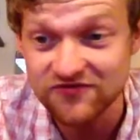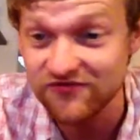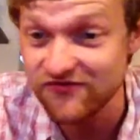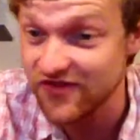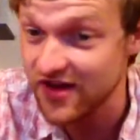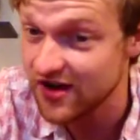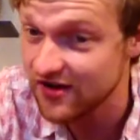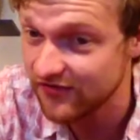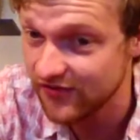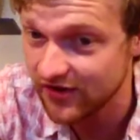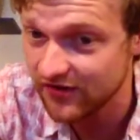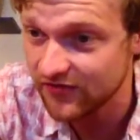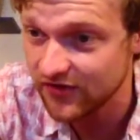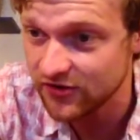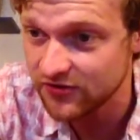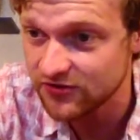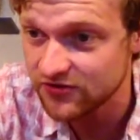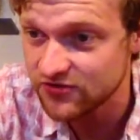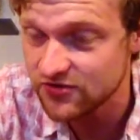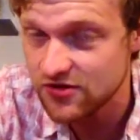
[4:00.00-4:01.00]

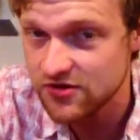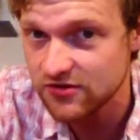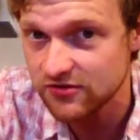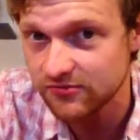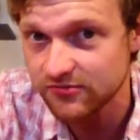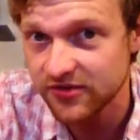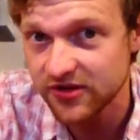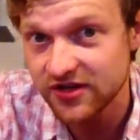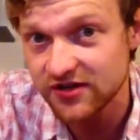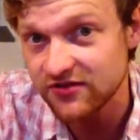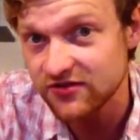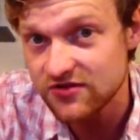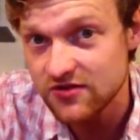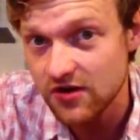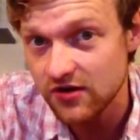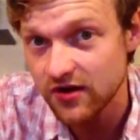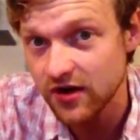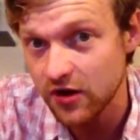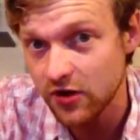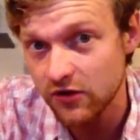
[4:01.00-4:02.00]
very strong, but it's
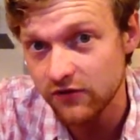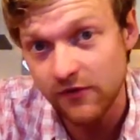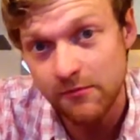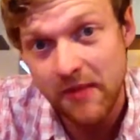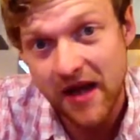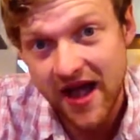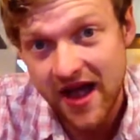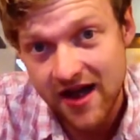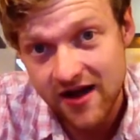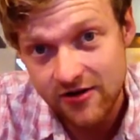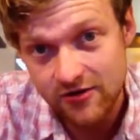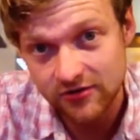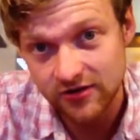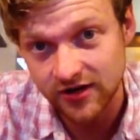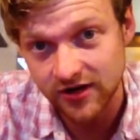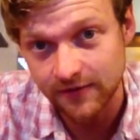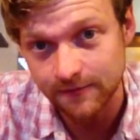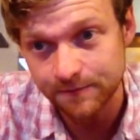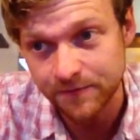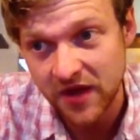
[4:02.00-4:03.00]
not
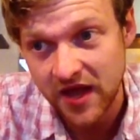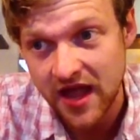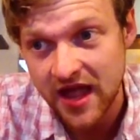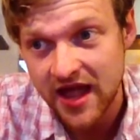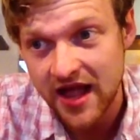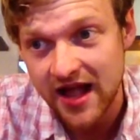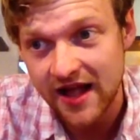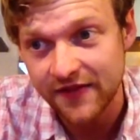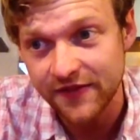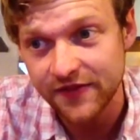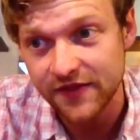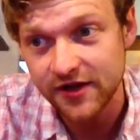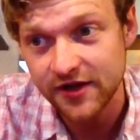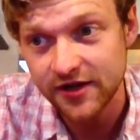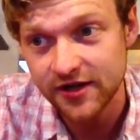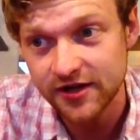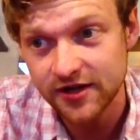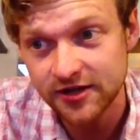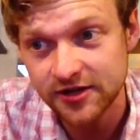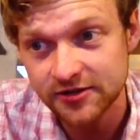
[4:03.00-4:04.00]
overpowering.
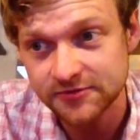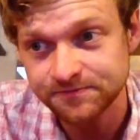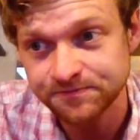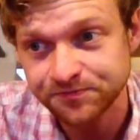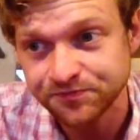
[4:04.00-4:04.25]
The